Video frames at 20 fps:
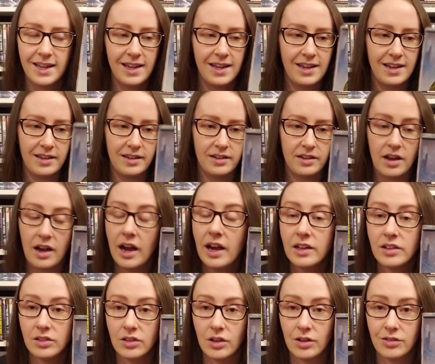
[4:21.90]
And I
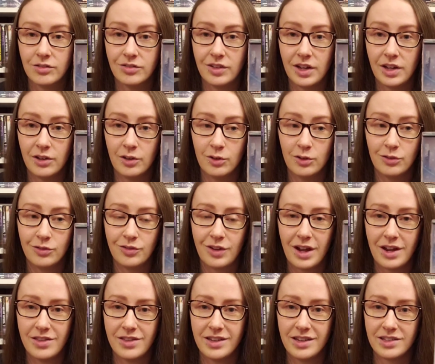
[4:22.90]
love Elf.
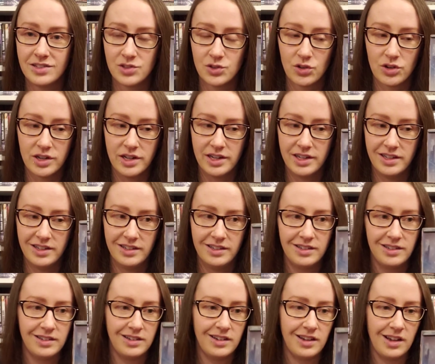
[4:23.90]
I think it's great.
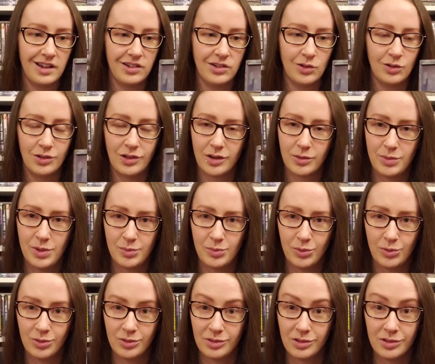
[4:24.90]
I know a lot of
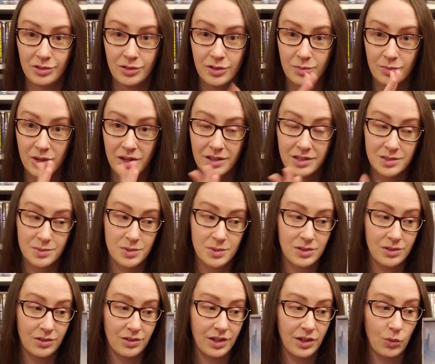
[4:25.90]
people, including my husband,
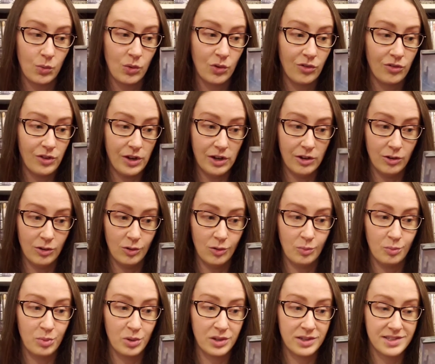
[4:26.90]
don't like Will Ferrell,
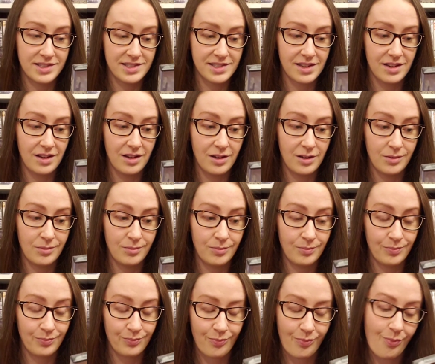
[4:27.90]
but,
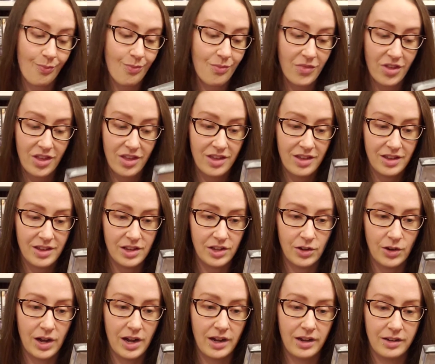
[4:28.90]
you
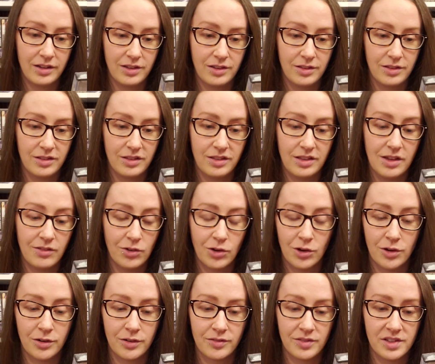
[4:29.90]
know, I never
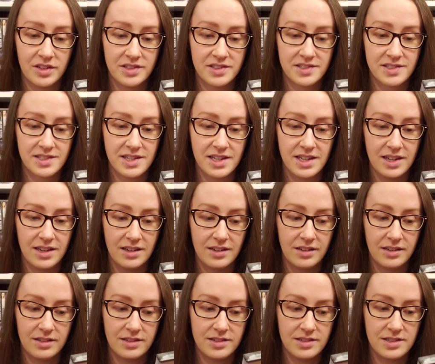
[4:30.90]
heard of this,
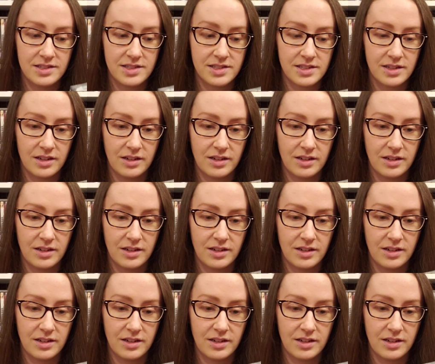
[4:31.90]
and